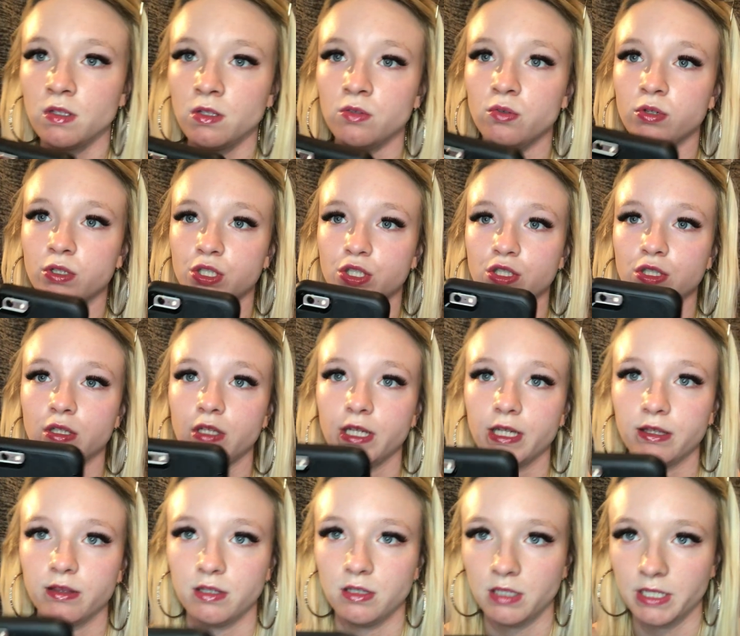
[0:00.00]
You can just click
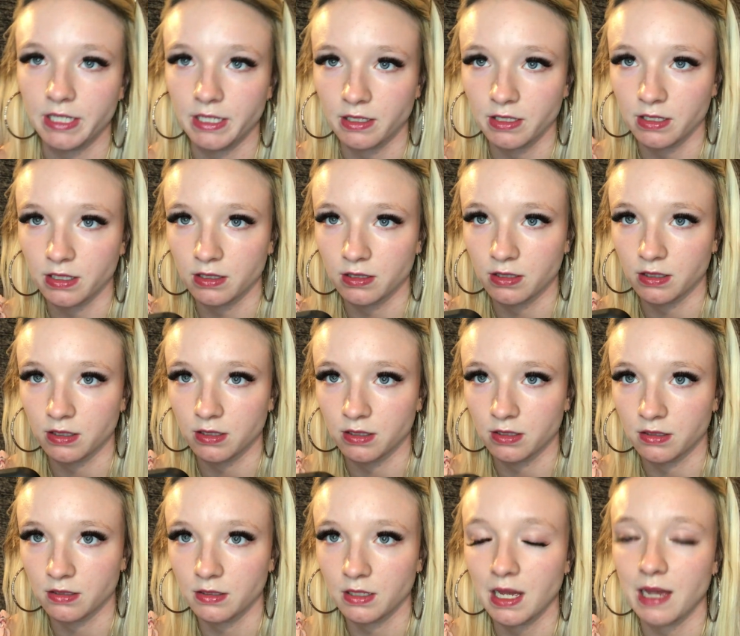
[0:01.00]
the link in
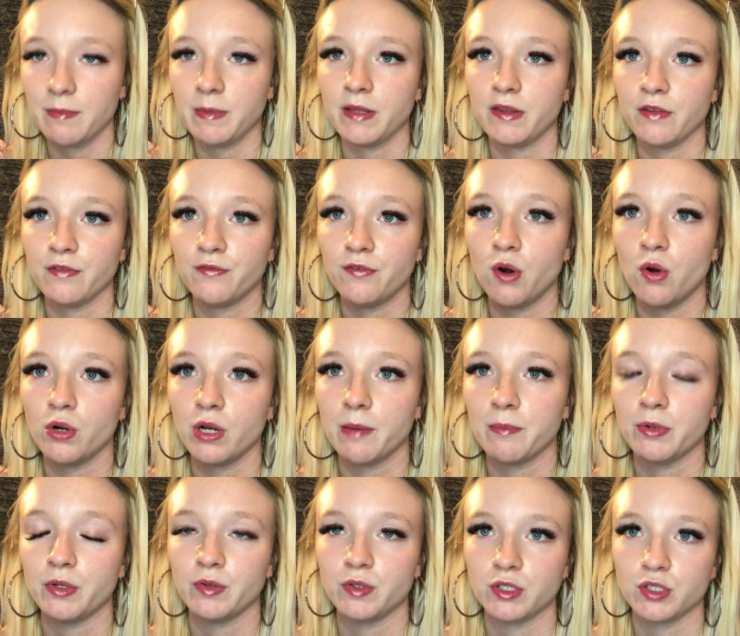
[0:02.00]
the phone
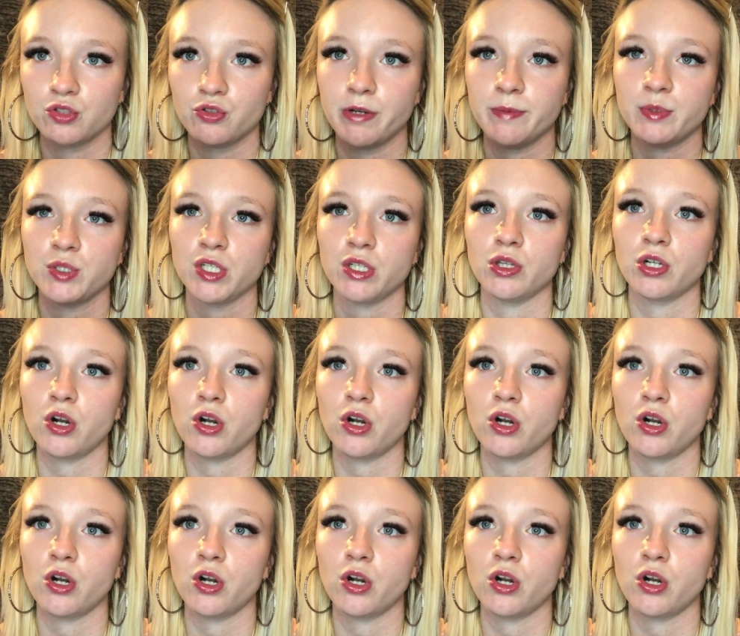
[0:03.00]
number in the description.